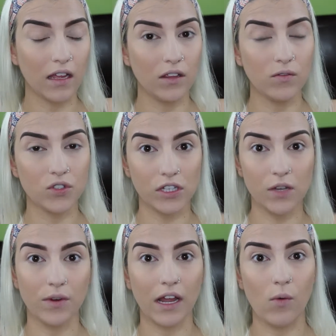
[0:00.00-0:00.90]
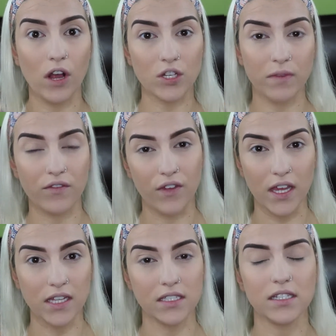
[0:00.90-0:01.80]
usually when I wash my
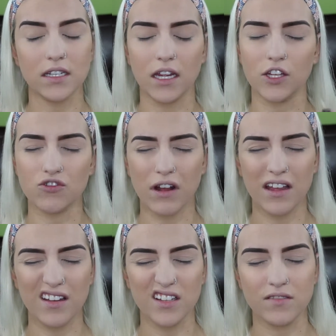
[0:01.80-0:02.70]
face and I dry it, it